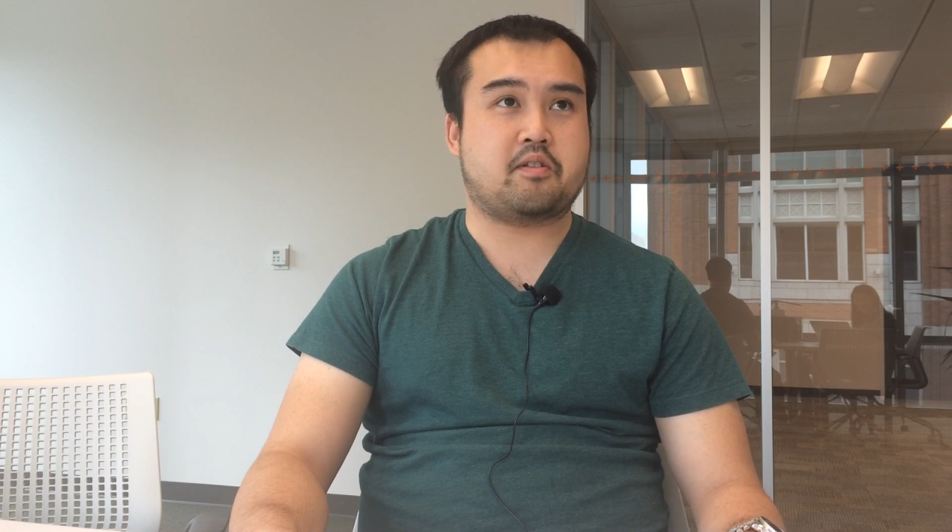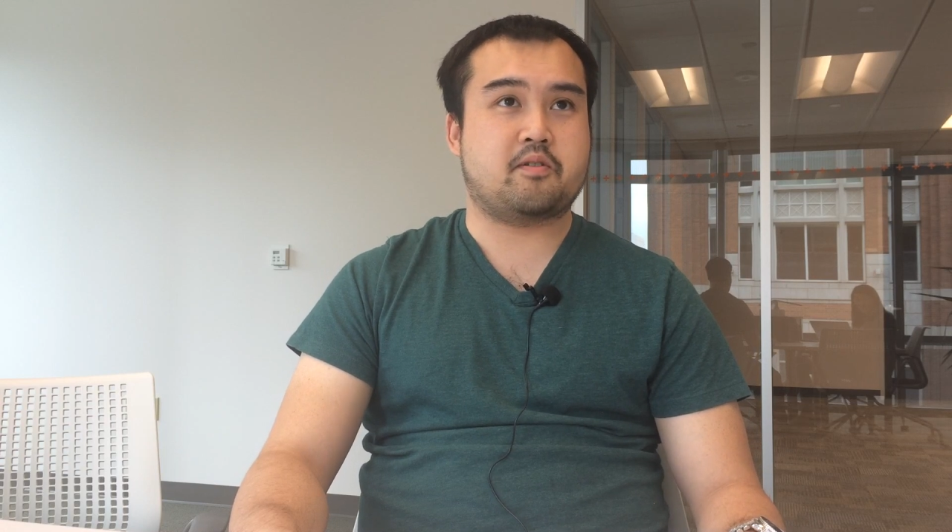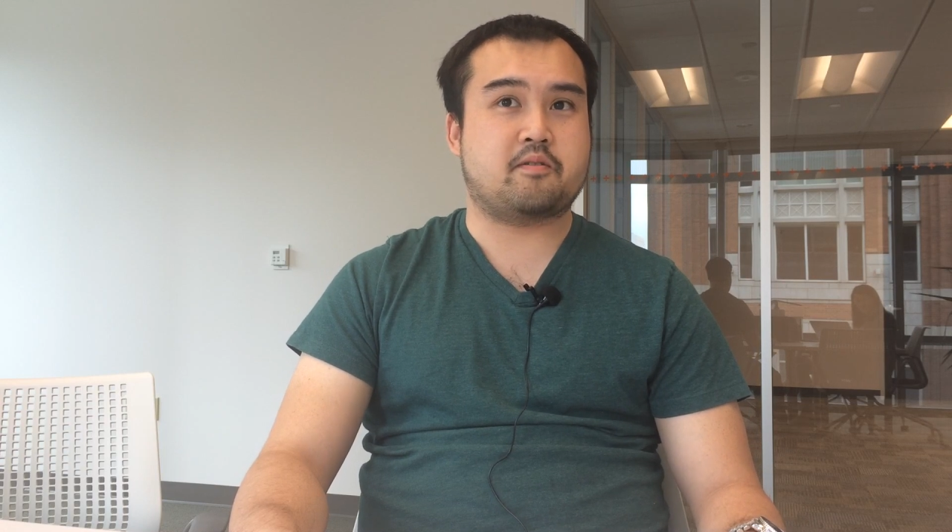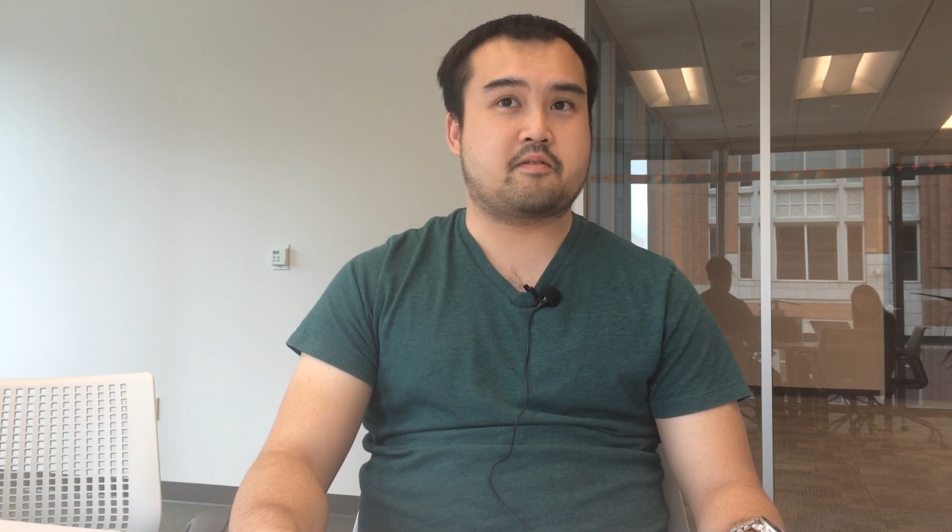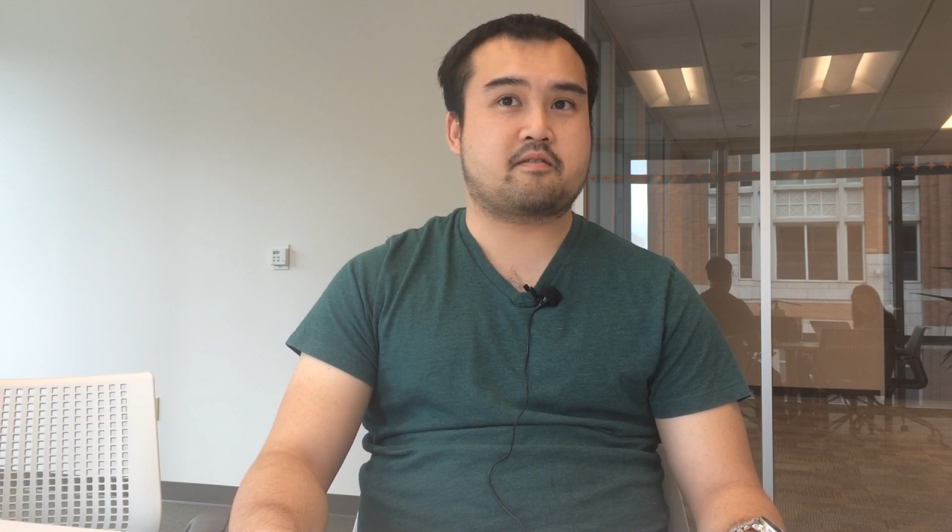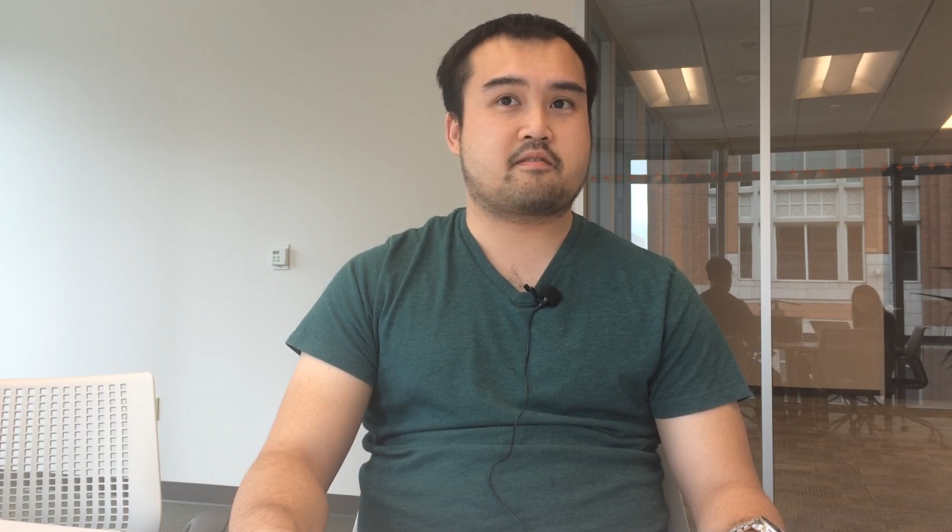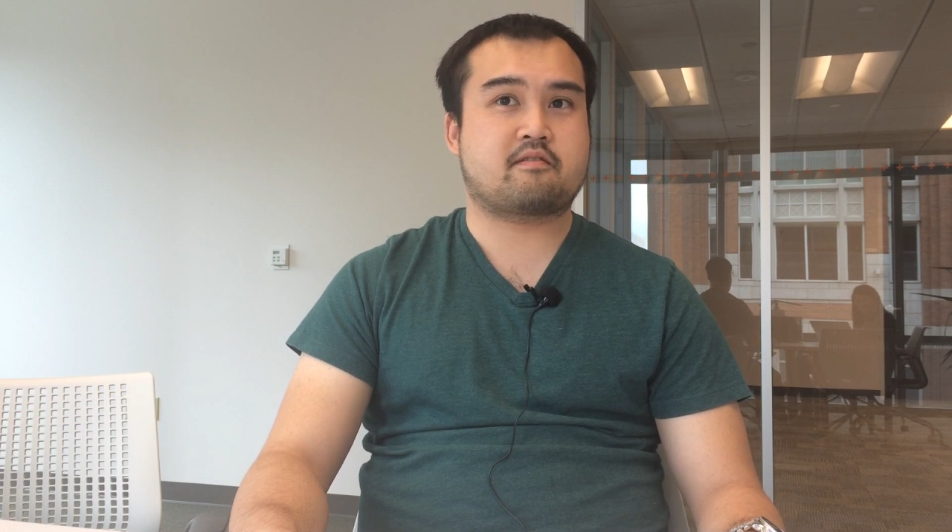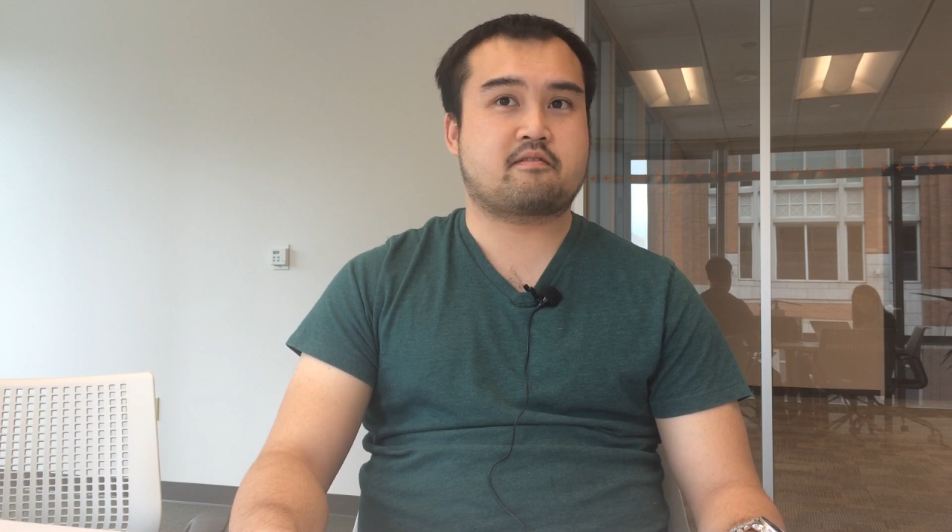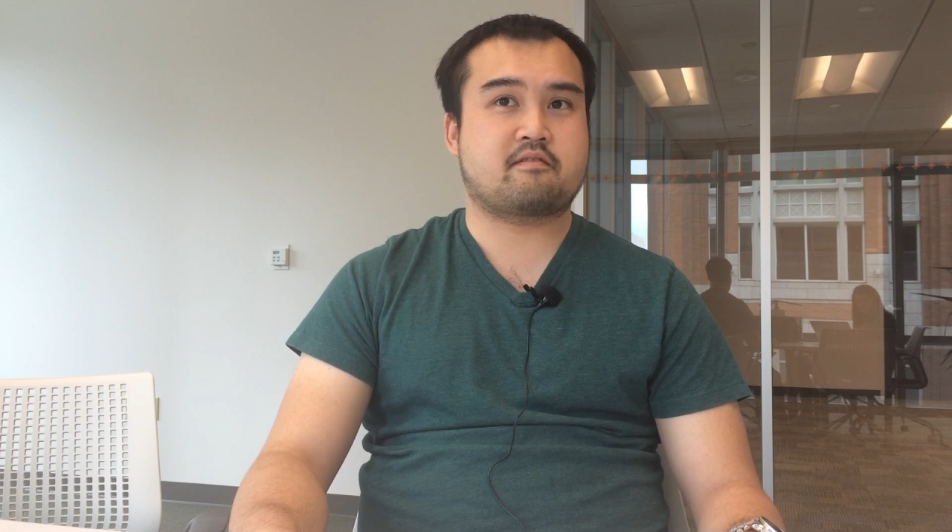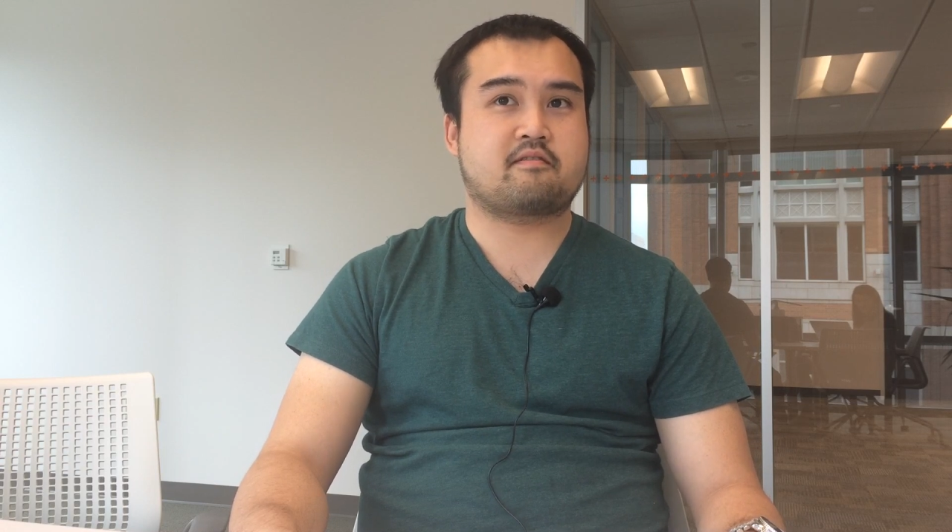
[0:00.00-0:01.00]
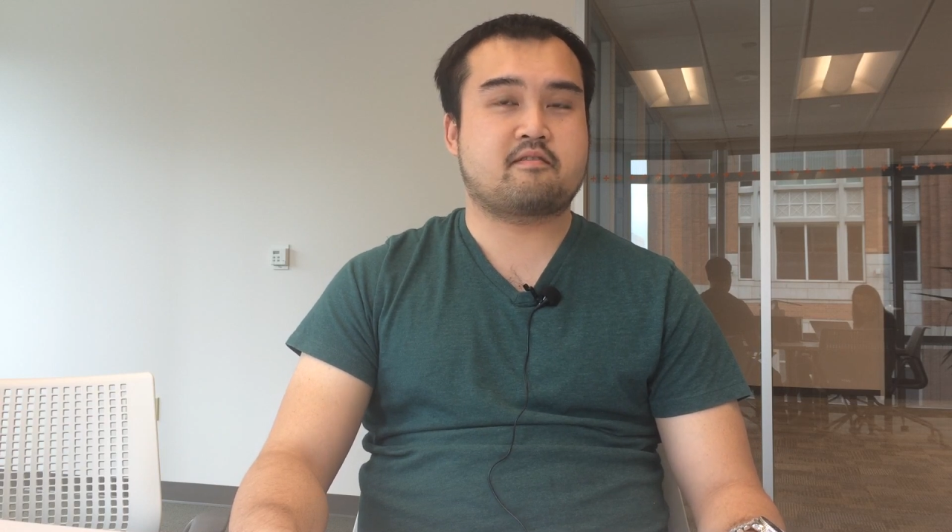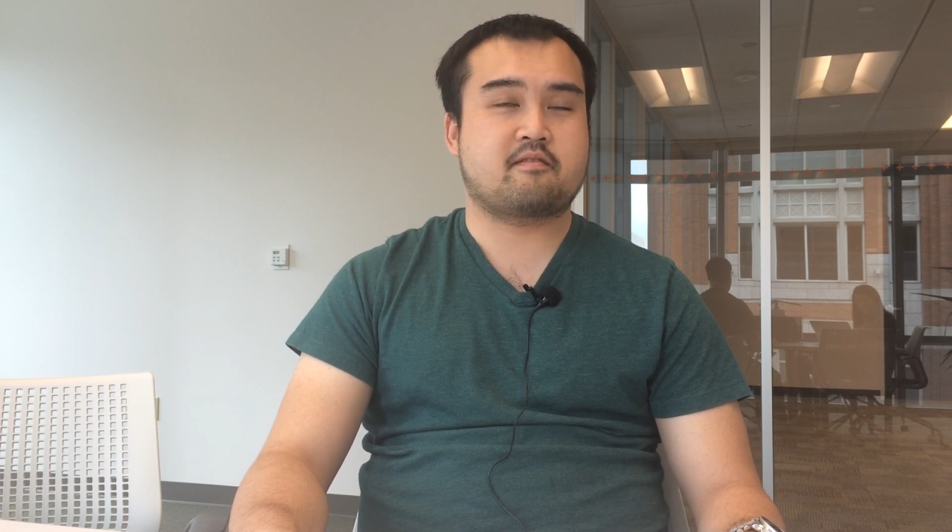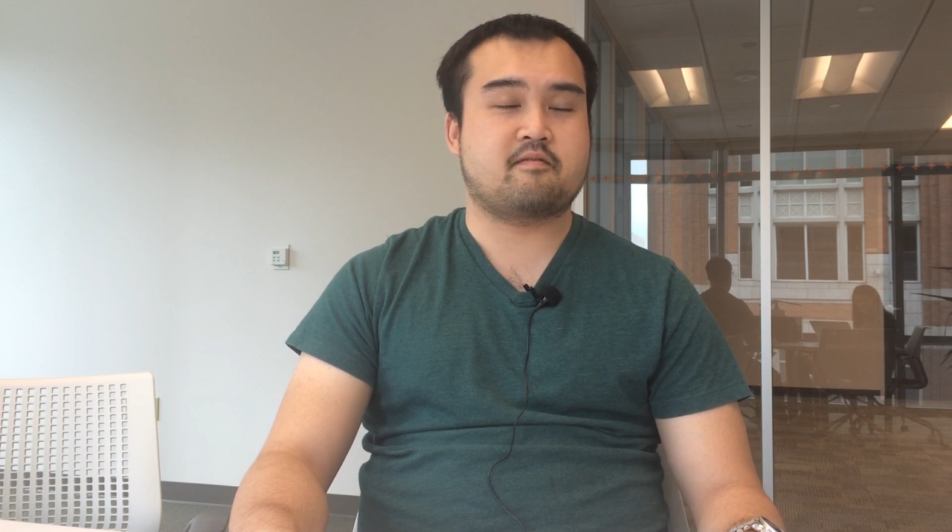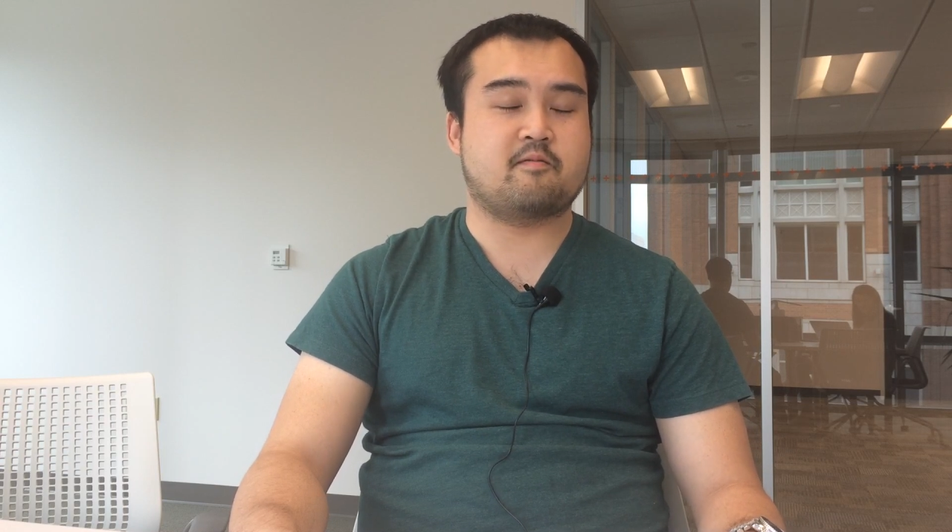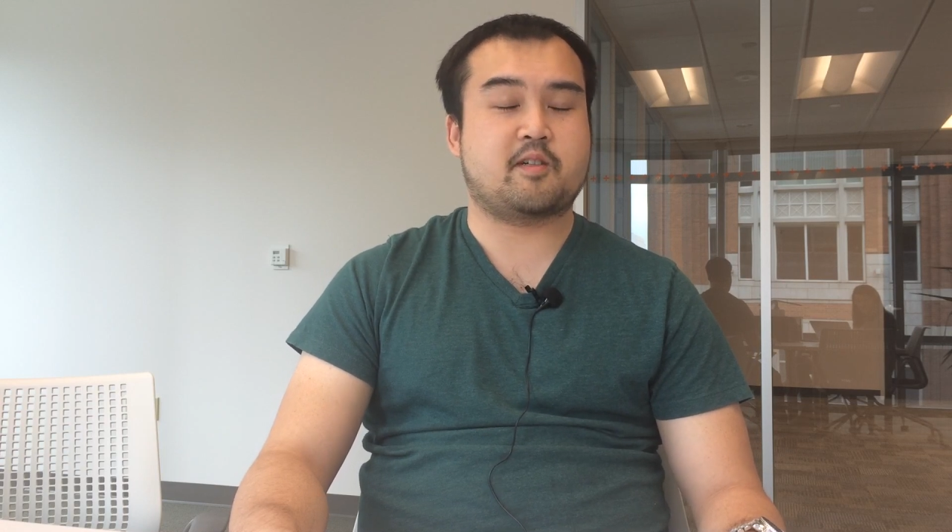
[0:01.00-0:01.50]
do,
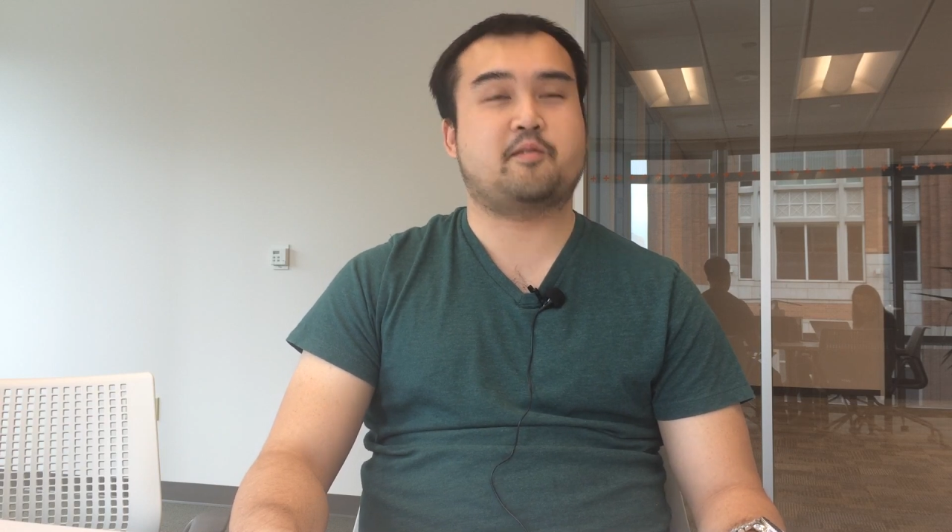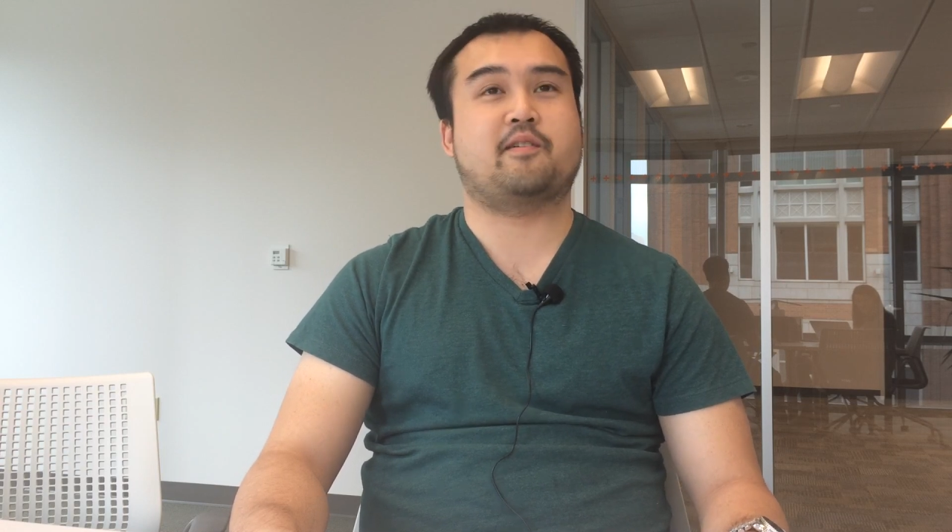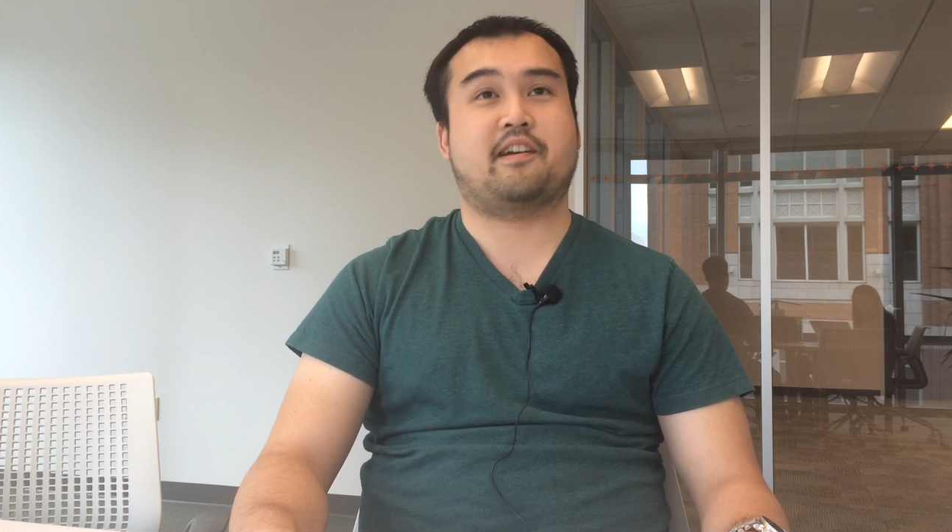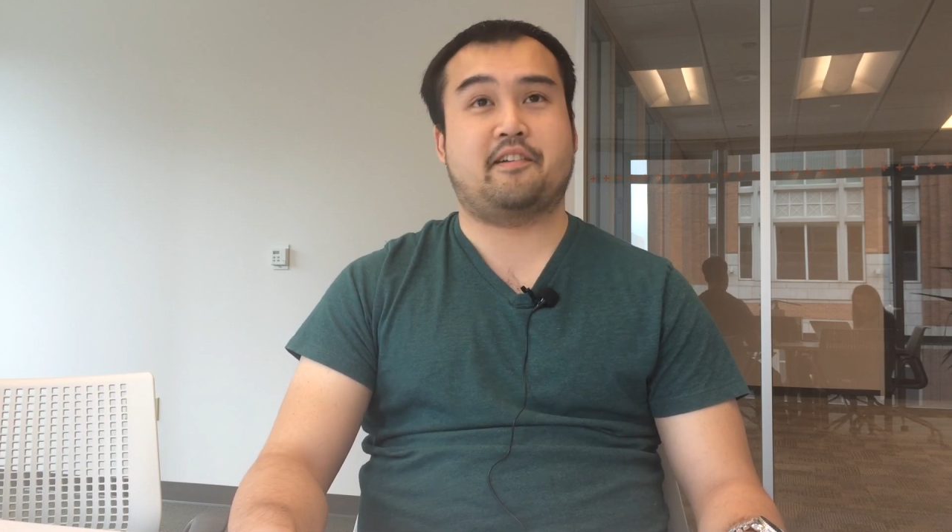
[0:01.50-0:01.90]
what do I